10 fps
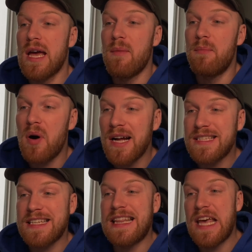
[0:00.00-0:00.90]

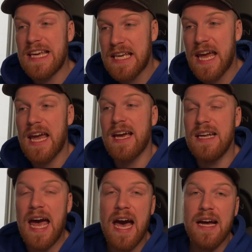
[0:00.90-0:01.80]
but they can
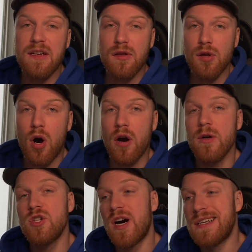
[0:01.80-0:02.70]
add
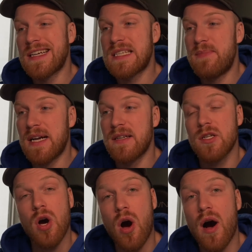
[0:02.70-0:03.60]
large
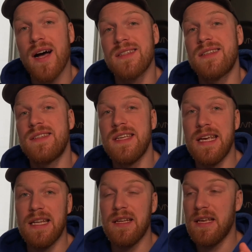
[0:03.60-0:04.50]
unexpected costs
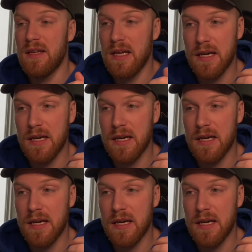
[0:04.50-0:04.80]
in